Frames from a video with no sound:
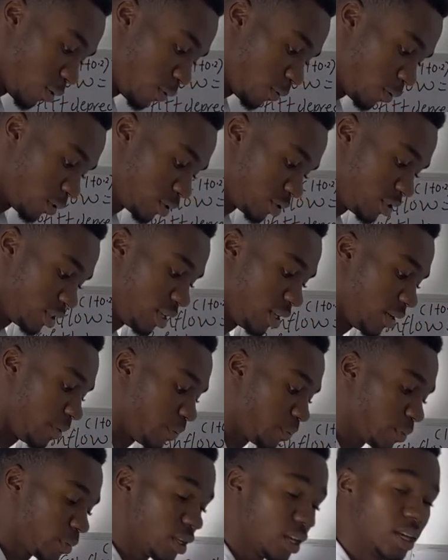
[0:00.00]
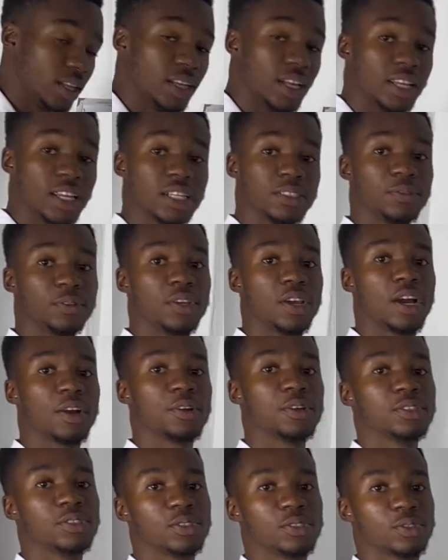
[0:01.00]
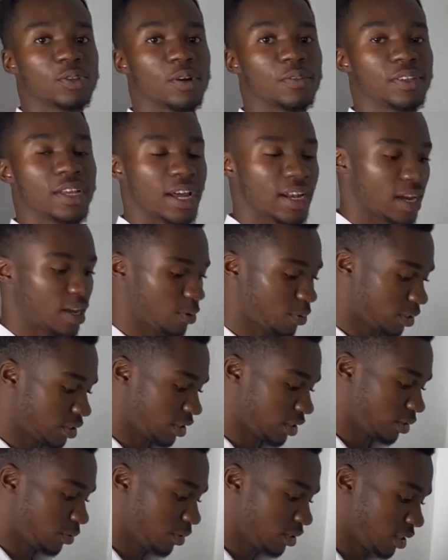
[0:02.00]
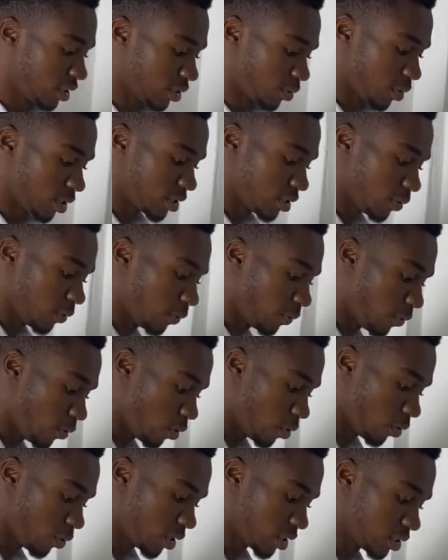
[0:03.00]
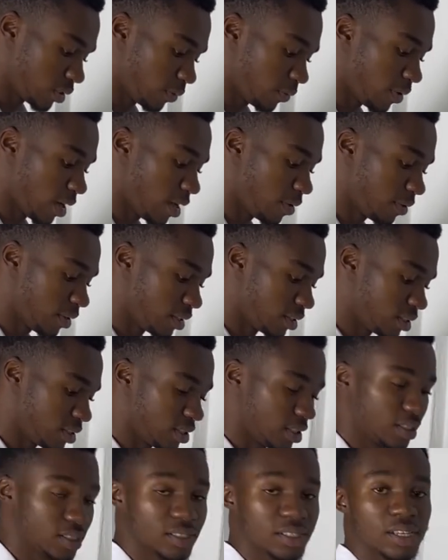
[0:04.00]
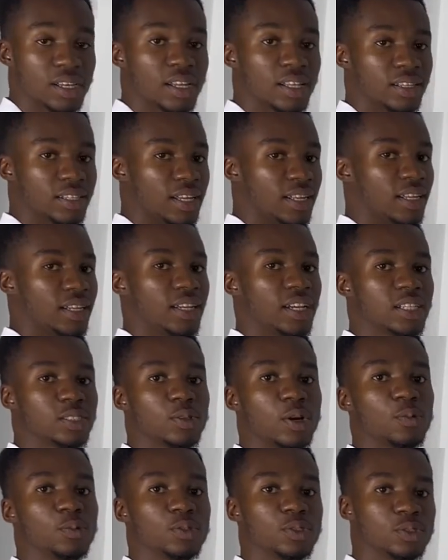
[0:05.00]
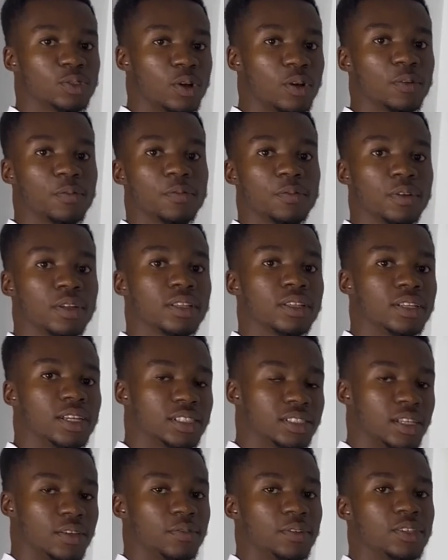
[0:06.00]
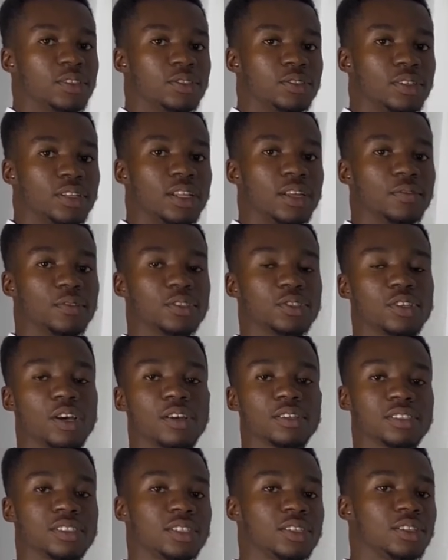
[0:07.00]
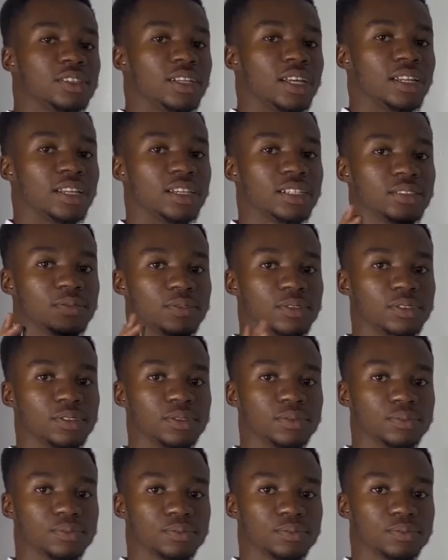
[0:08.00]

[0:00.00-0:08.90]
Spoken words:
for today. In the next video, we are going to solve the other questions, which is question 4, question 5, and 6. Then the next one will solve the 7 to 11. So I'll see you in the next video.